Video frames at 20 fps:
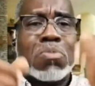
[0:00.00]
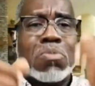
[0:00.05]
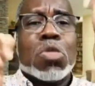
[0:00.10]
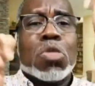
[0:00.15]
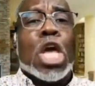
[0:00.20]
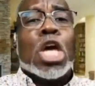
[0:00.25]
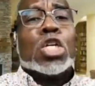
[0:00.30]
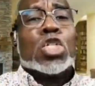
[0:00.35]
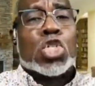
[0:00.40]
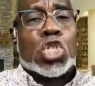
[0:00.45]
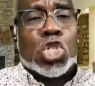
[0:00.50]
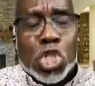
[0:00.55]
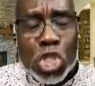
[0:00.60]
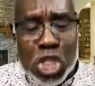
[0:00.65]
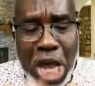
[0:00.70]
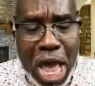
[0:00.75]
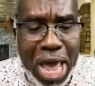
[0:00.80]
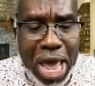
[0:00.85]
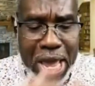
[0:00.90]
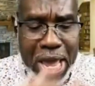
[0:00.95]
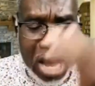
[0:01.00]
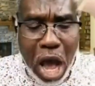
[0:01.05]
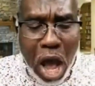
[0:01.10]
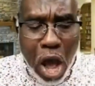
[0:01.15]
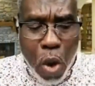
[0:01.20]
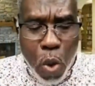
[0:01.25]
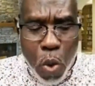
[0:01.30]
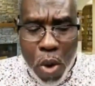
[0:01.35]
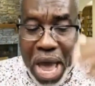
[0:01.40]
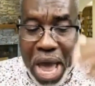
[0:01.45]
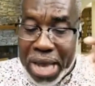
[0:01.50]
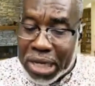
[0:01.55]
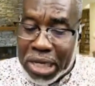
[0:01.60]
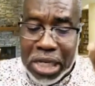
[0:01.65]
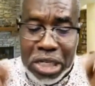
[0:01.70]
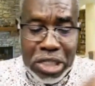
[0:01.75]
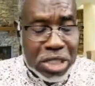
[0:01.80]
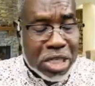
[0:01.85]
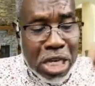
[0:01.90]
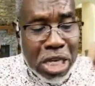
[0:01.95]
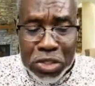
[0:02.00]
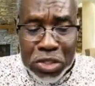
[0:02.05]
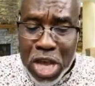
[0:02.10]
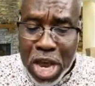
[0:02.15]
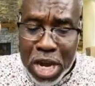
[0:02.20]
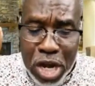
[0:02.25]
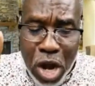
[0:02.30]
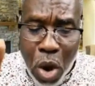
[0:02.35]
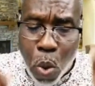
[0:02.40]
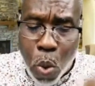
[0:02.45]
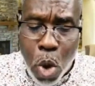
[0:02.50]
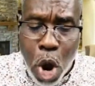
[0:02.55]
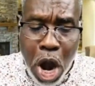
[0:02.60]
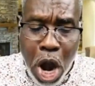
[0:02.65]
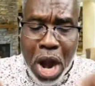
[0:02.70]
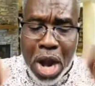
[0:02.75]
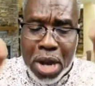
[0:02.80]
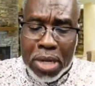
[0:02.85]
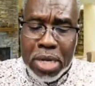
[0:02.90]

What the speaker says: Stay away. This is in the Word,